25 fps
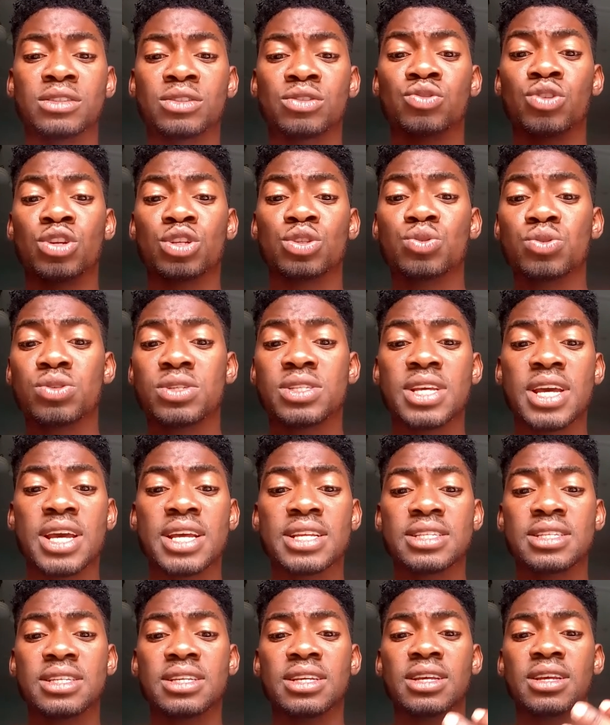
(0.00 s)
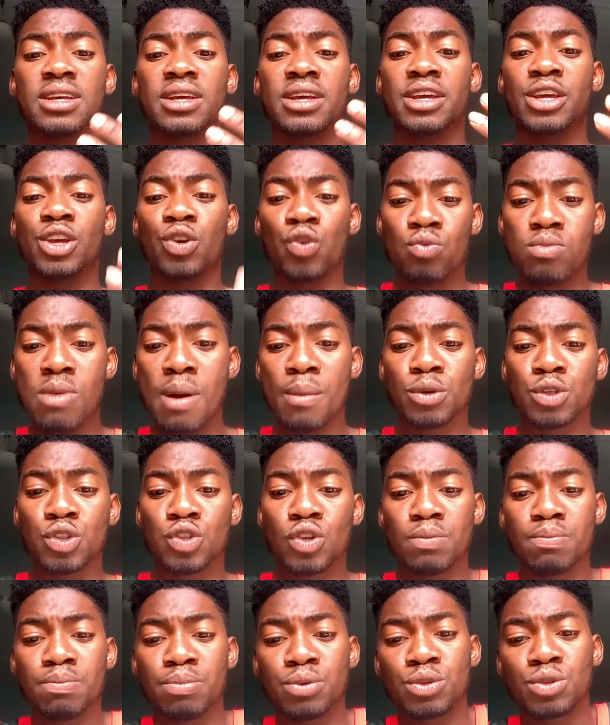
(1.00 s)
22 says, a woman must
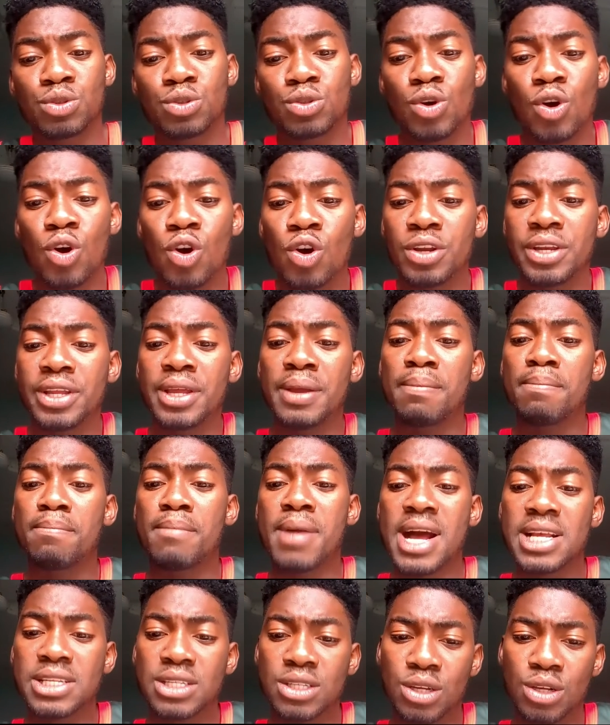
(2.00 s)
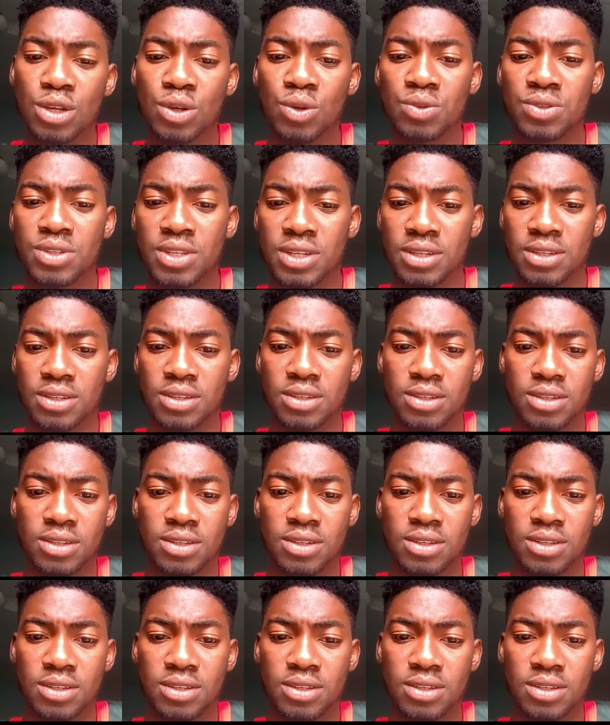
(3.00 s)
not put on a man's clothing.